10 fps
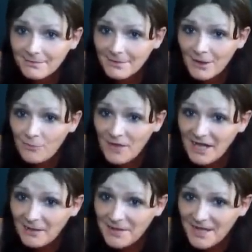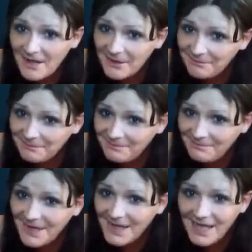hope that helps you out
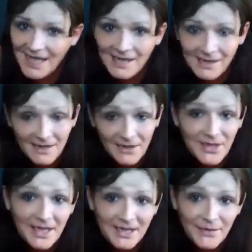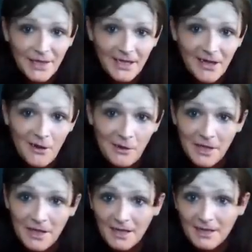until the next video,
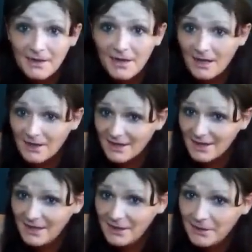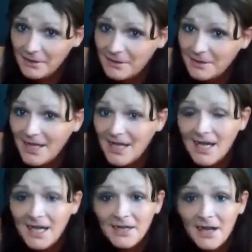I'll see you.
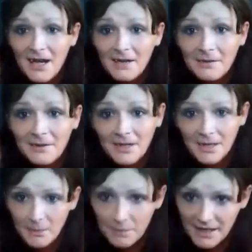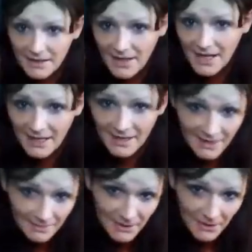And uh, please like and
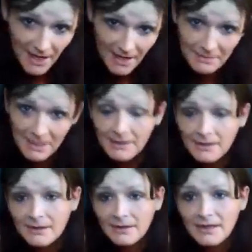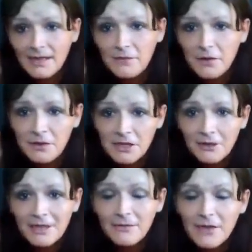subscribe if you
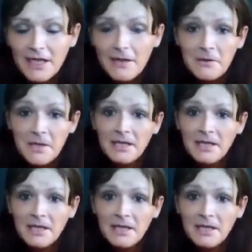enjoyed the video.